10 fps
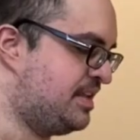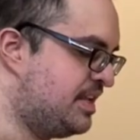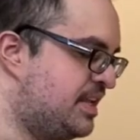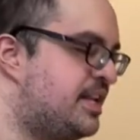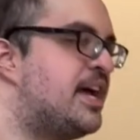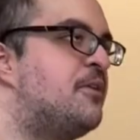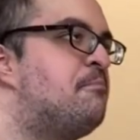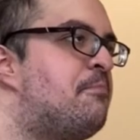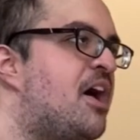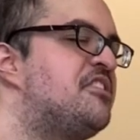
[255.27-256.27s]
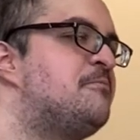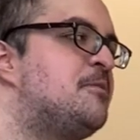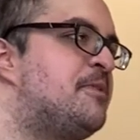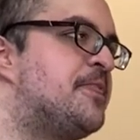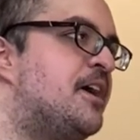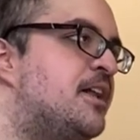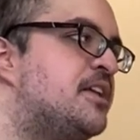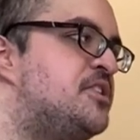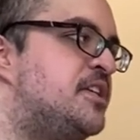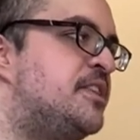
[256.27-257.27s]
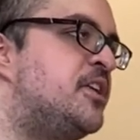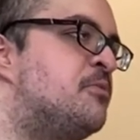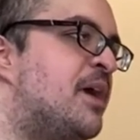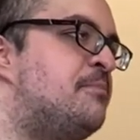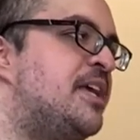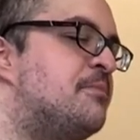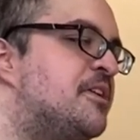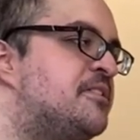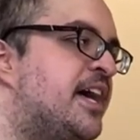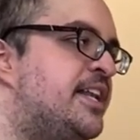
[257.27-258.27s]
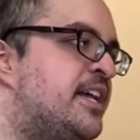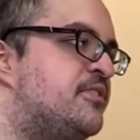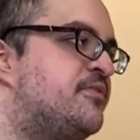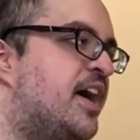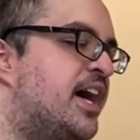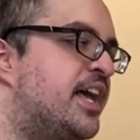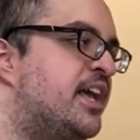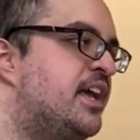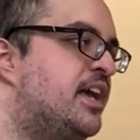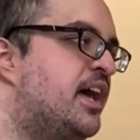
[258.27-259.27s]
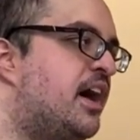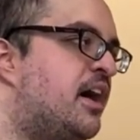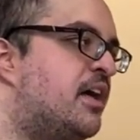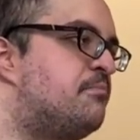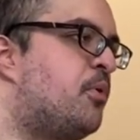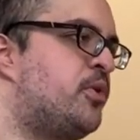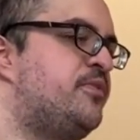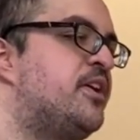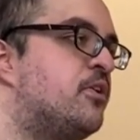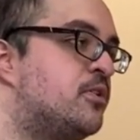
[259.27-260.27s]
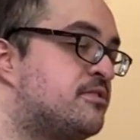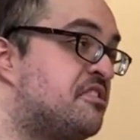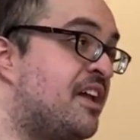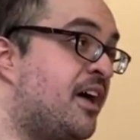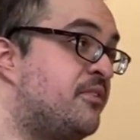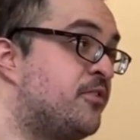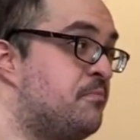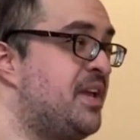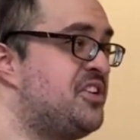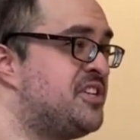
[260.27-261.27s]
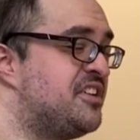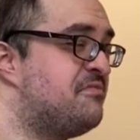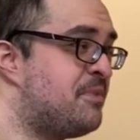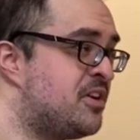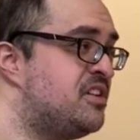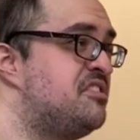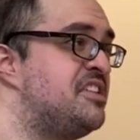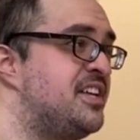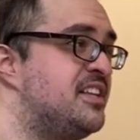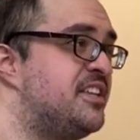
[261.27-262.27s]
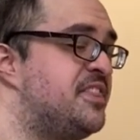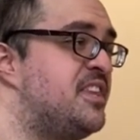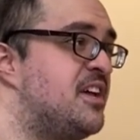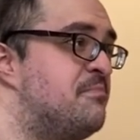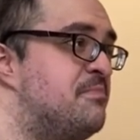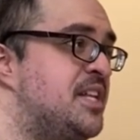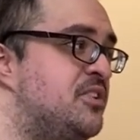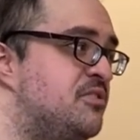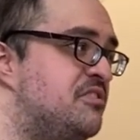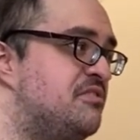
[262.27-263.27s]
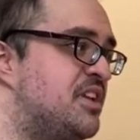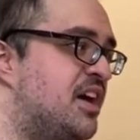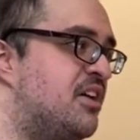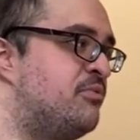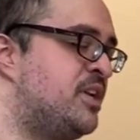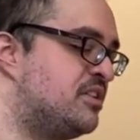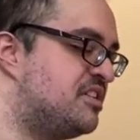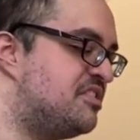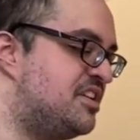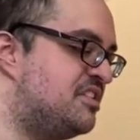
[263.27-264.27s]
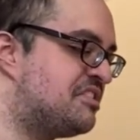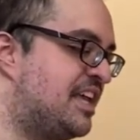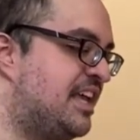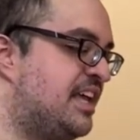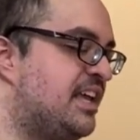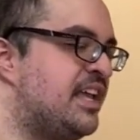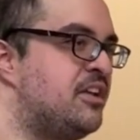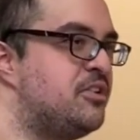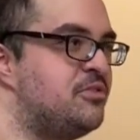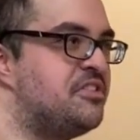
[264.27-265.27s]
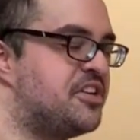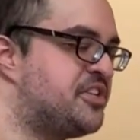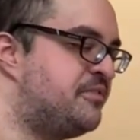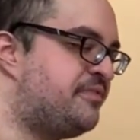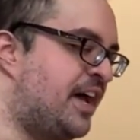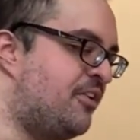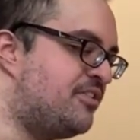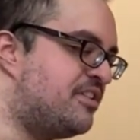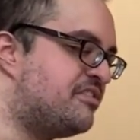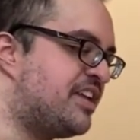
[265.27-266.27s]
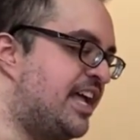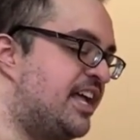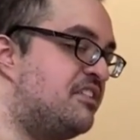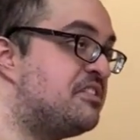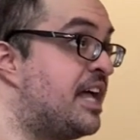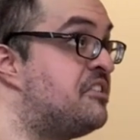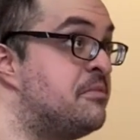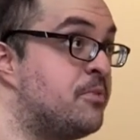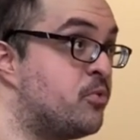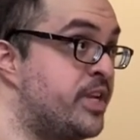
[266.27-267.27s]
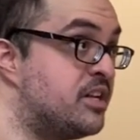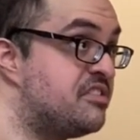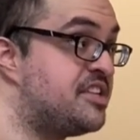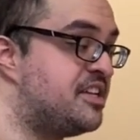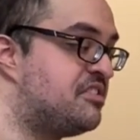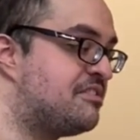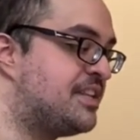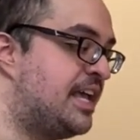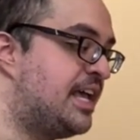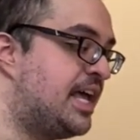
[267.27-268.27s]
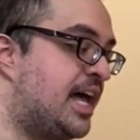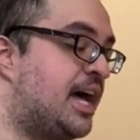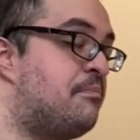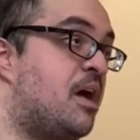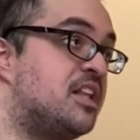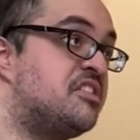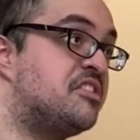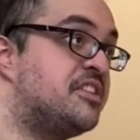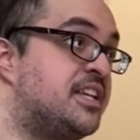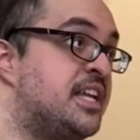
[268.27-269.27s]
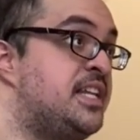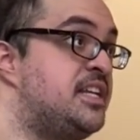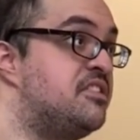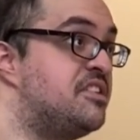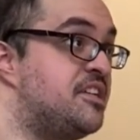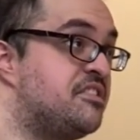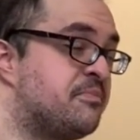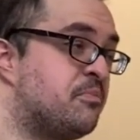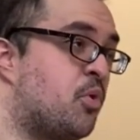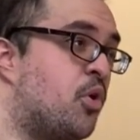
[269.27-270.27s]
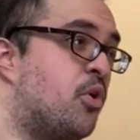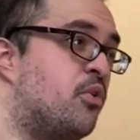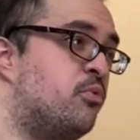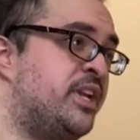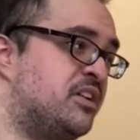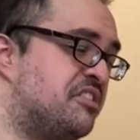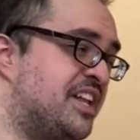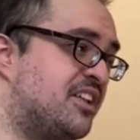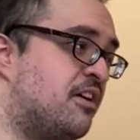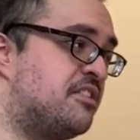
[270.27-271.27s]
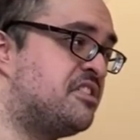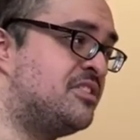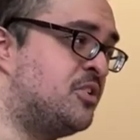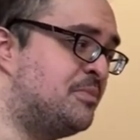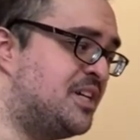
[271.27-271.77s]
Now, possible pathology that you might be able to identify on point of care ultrasound for a patient experiencing lithium-induced renal disease include such confounders as a simple renal cyst, polycystic kidney disease, or renal cell carcinoma.